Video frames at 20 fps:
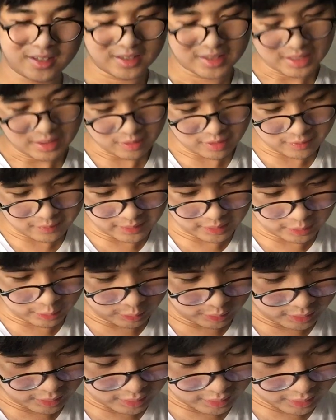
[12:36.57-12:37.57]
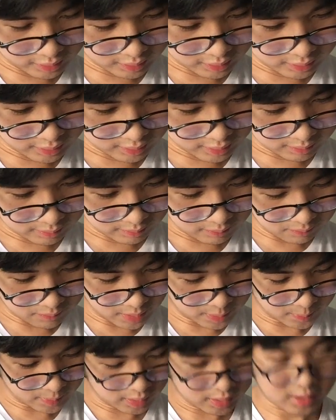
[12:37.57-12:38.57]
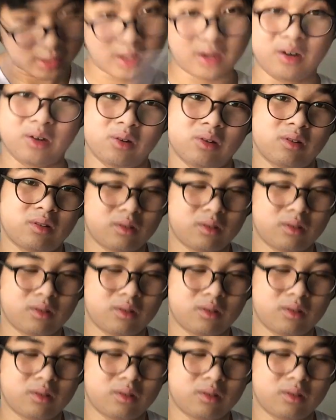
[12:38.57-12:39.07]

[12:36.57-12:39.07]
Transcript: That would have been cool. Maybe. I don't know.